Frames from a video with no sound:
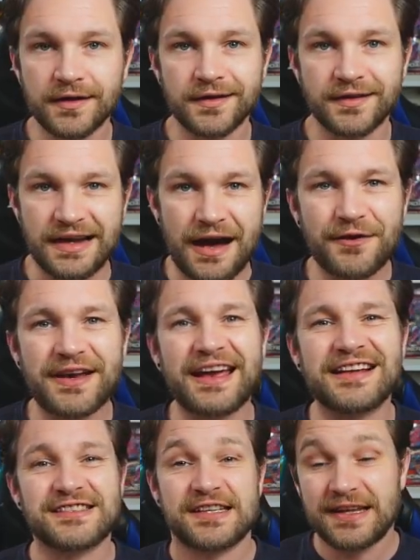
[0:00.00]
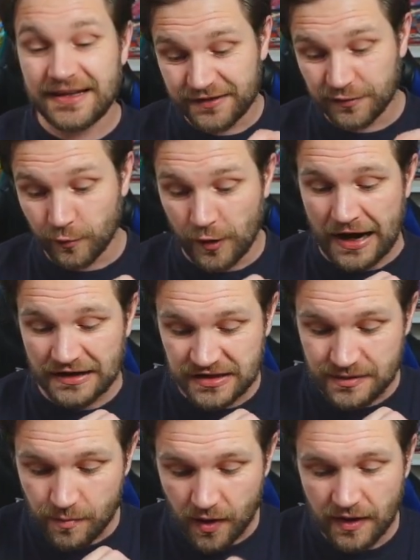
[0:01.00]
Now we get into these are
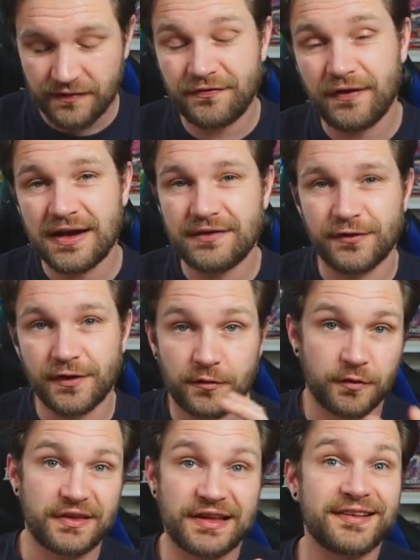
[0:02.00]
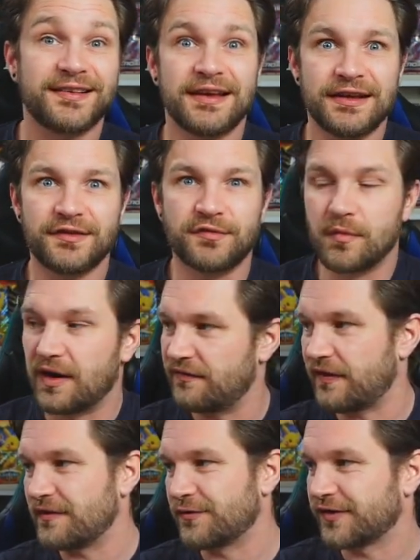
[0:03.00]
actually my favourite, or this is my
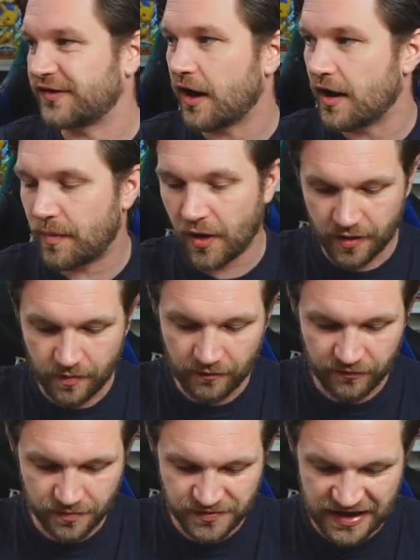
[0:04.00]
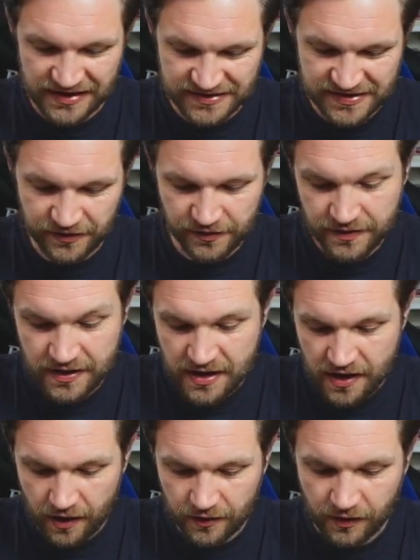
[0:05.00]
favourite starter Pokemon from Gen 2.
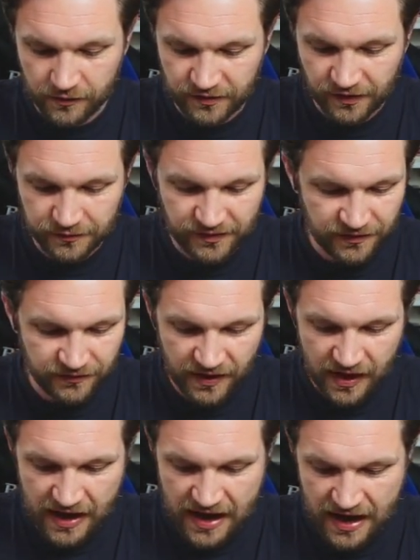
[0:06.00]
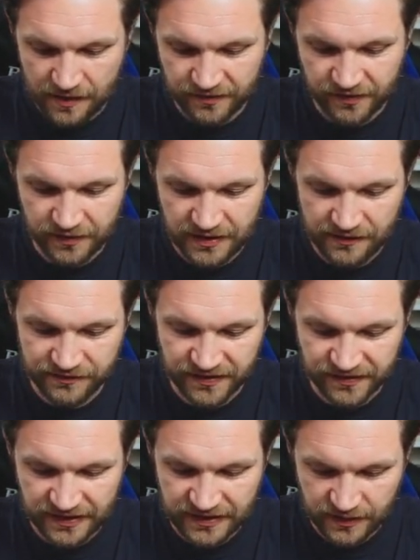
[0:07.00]
Heart Gold, Soul Silver. I absolutely love the
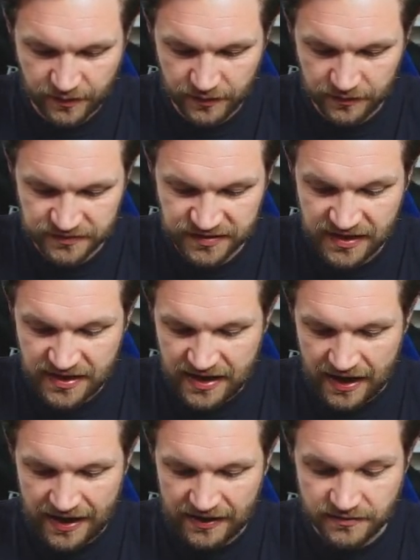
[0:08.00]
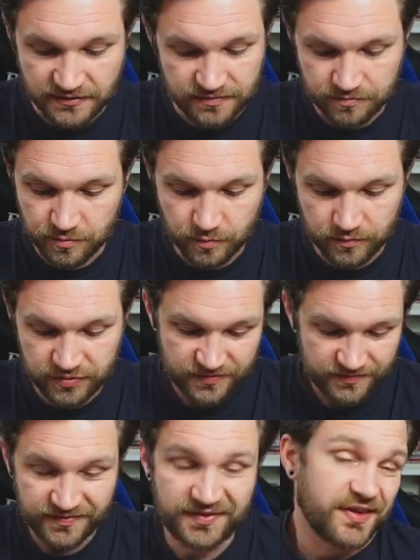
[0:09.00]
Cyndaquils, and
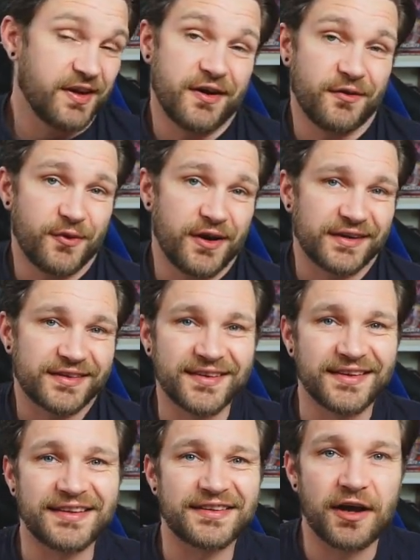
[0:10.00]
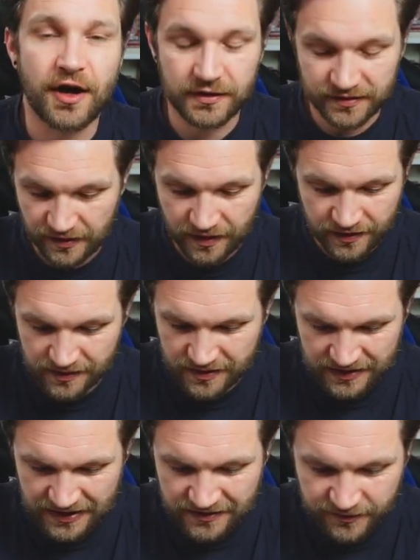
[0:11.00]
the artworks on these cards are like
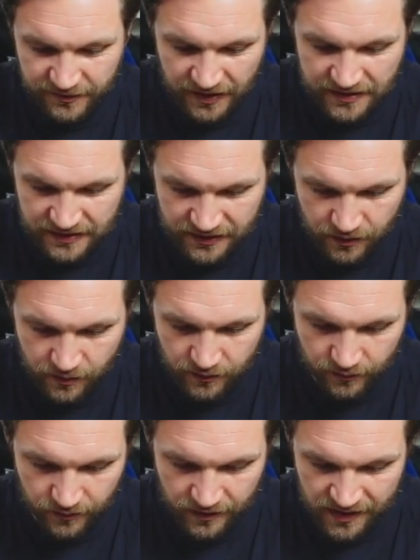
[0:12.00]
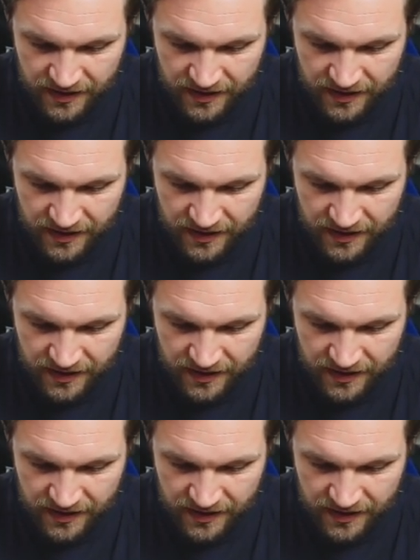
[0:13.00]
insanely cool.